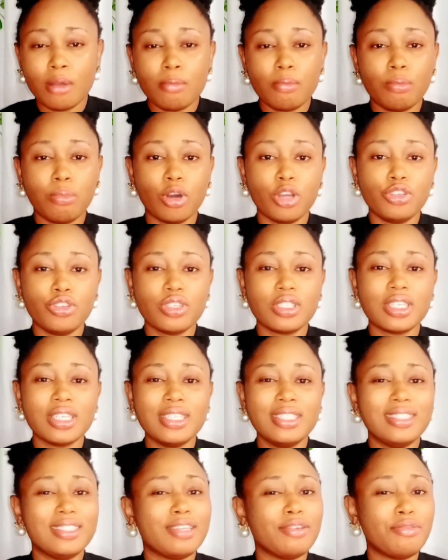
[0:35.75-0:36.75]
But
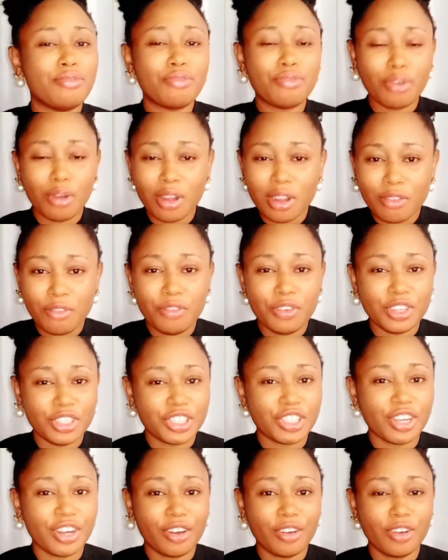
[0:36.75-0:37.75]
using the wrong
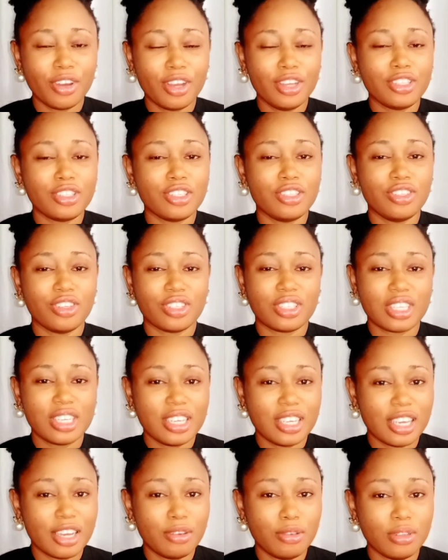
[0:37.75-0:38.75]
facial oils in your
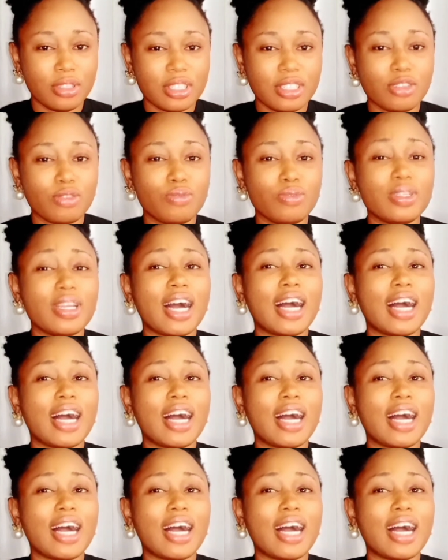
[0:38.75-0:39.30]
skincare routine could